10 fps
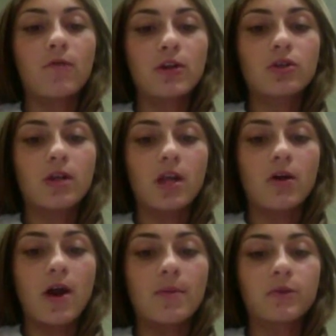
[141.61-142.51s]
racial hate
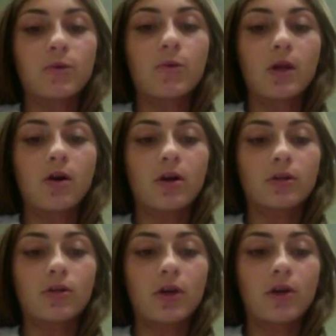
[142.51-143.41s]
crimes will be
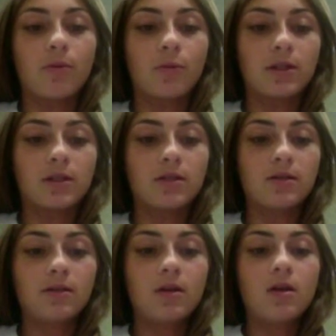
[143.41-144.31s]
incarcerated in
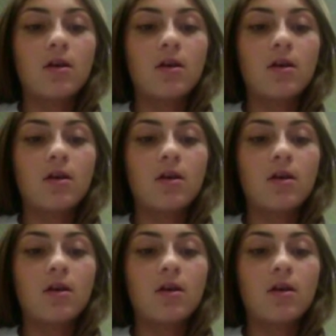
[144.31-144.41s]
prisons,